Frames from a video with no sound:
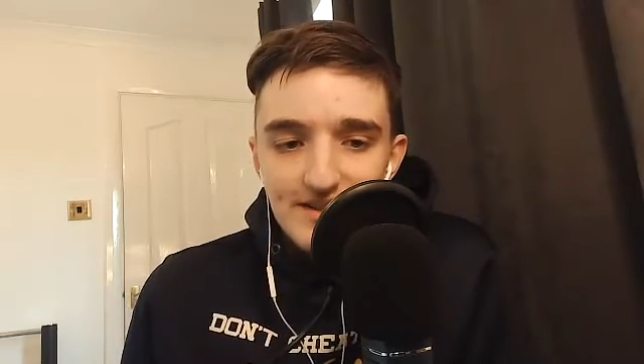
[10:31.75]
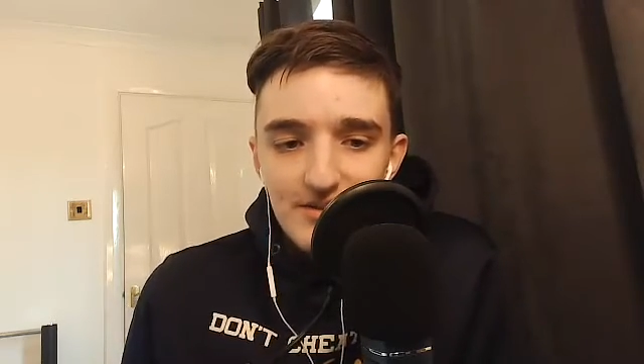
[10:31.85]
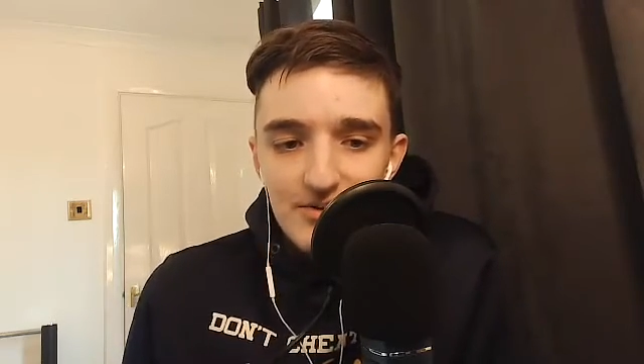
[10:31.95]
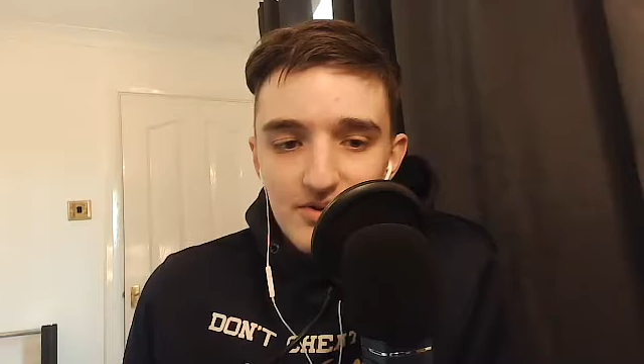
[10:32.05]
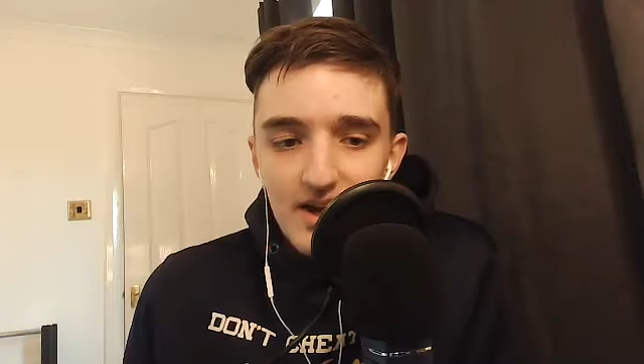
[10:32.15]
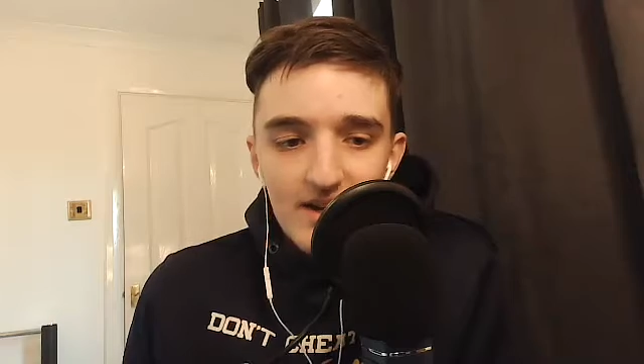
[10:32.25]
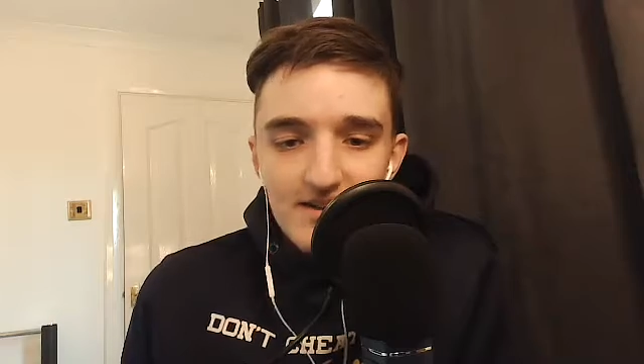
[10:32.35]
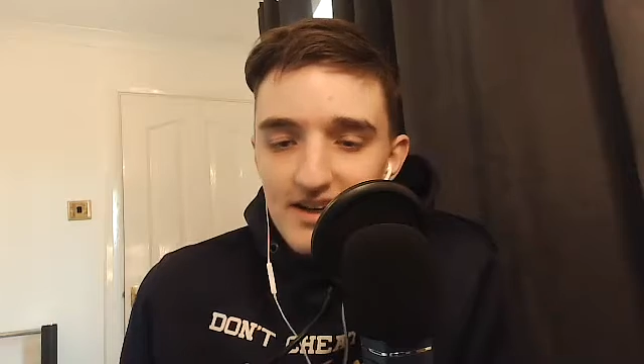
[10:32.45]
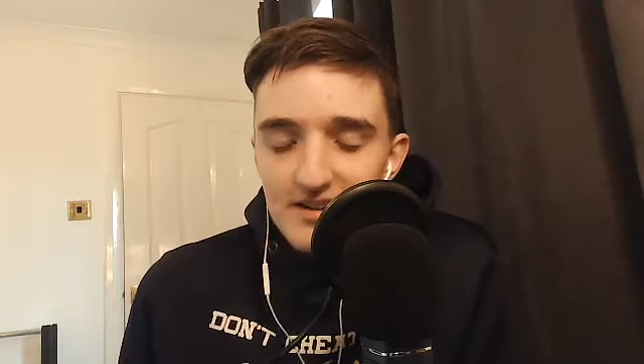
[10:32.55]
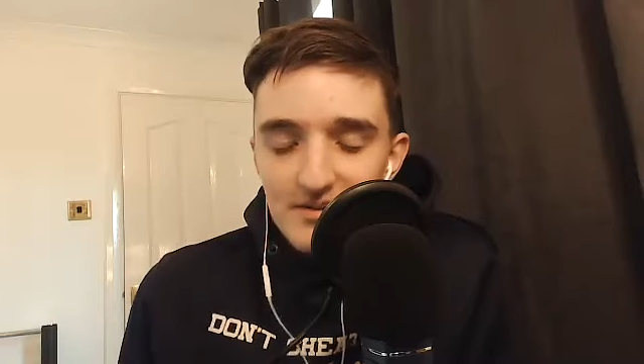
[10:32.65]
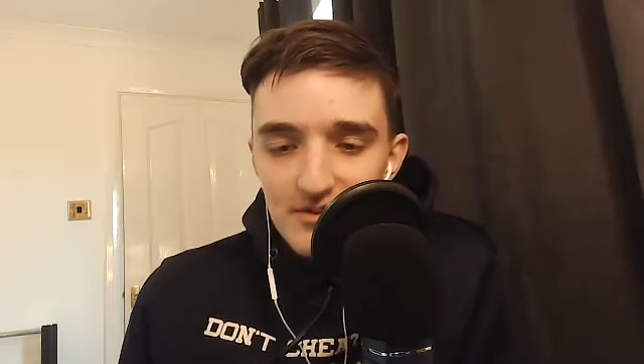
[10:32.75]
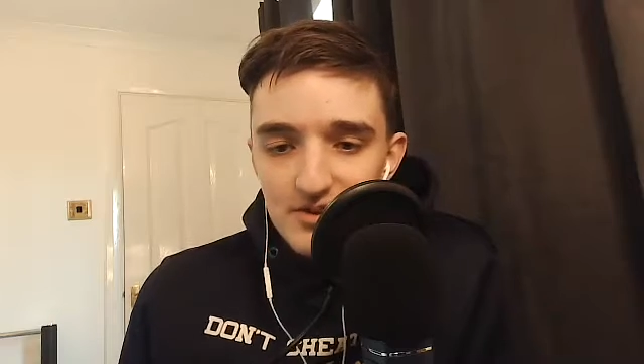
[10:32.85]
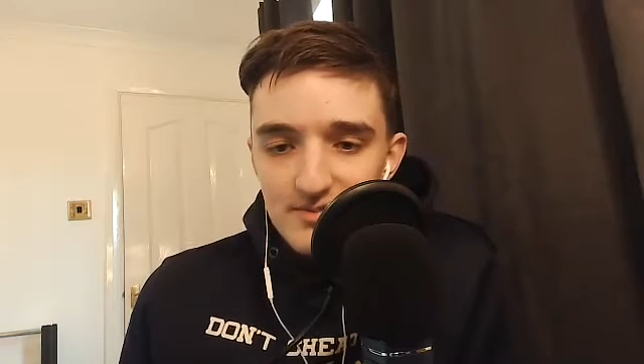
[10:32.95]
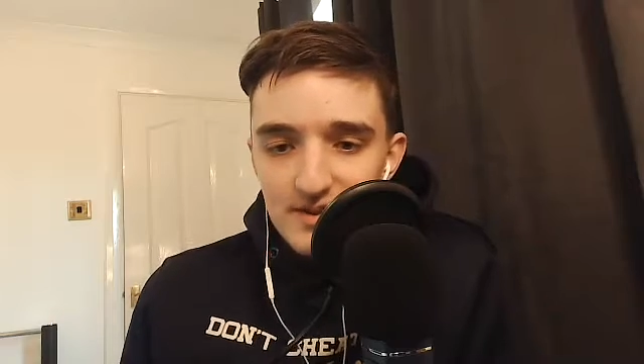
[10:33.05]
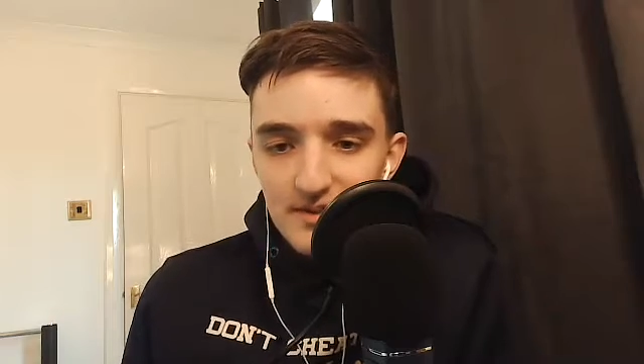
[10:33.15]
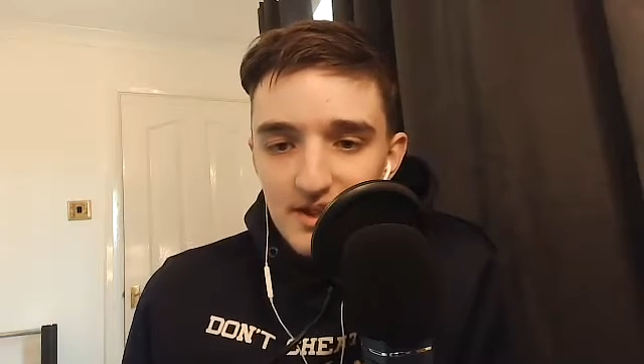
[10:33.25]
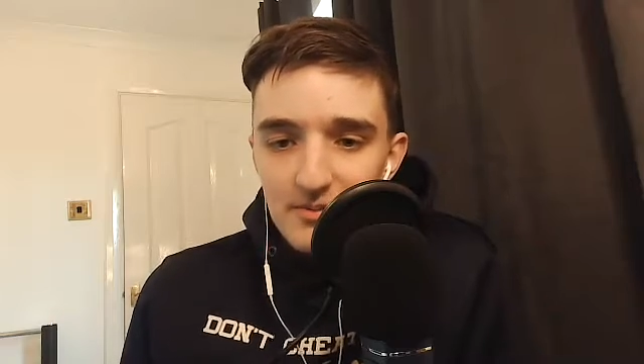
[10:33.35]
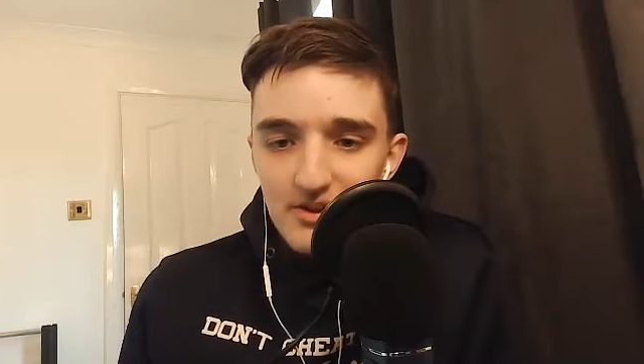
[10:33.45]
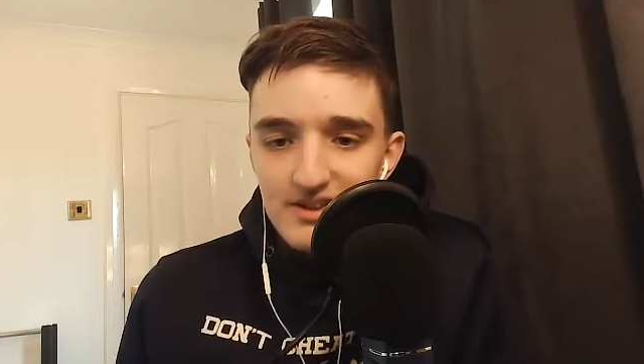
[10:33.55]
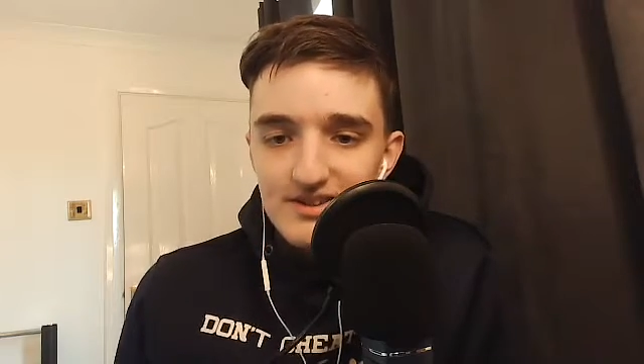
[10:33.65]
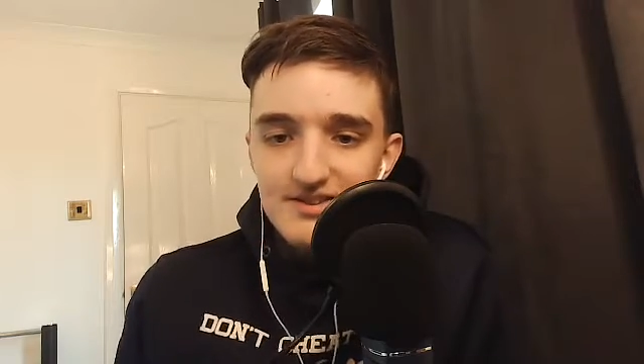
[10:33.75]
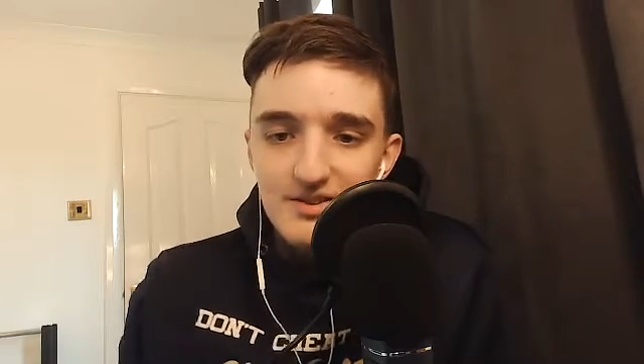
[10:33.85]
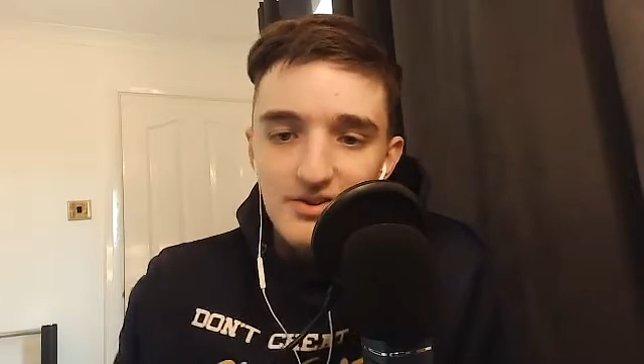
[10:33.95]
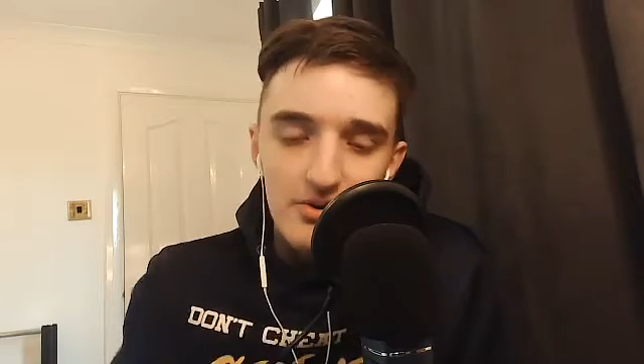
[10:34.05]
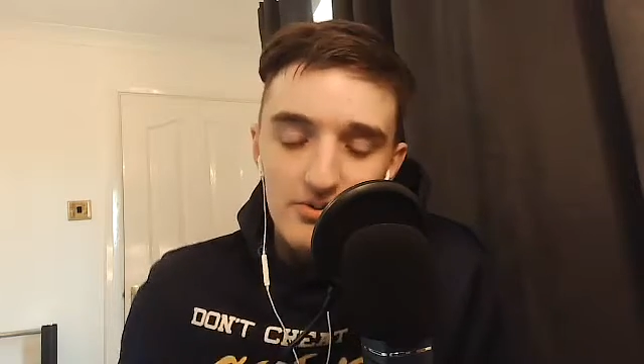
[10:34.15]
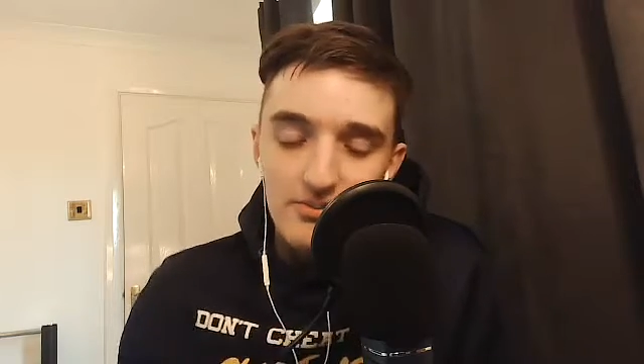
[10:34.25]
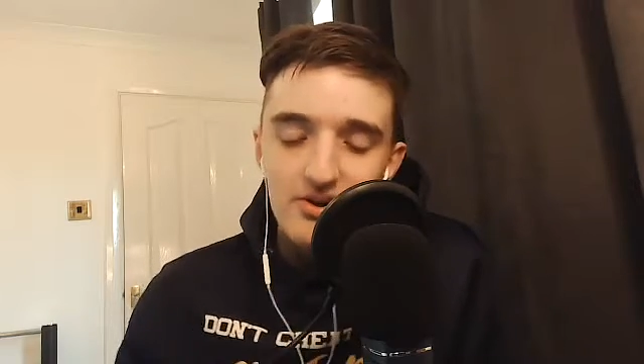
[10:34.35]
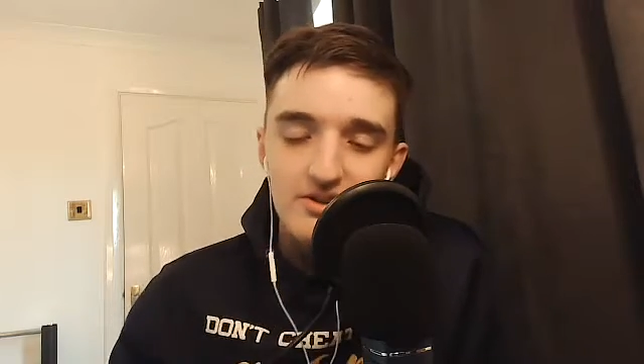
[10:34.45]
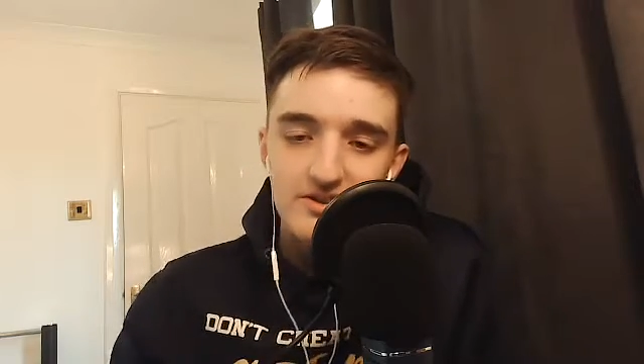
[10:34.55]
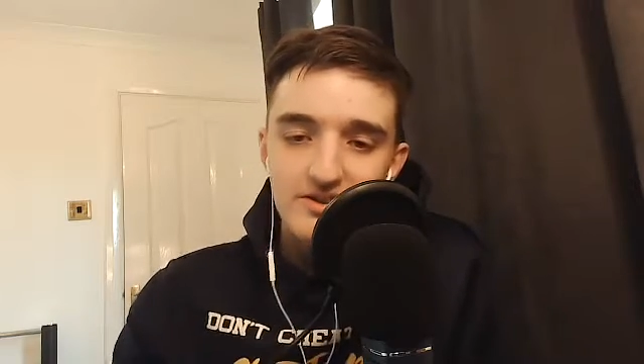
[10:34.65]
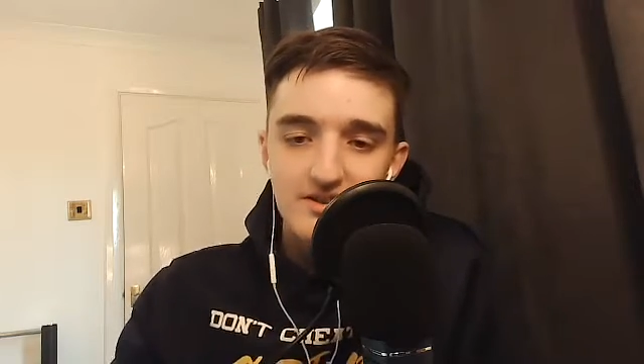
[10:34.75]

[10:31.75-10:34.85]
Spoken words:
You know, getting your first BBL points on the board.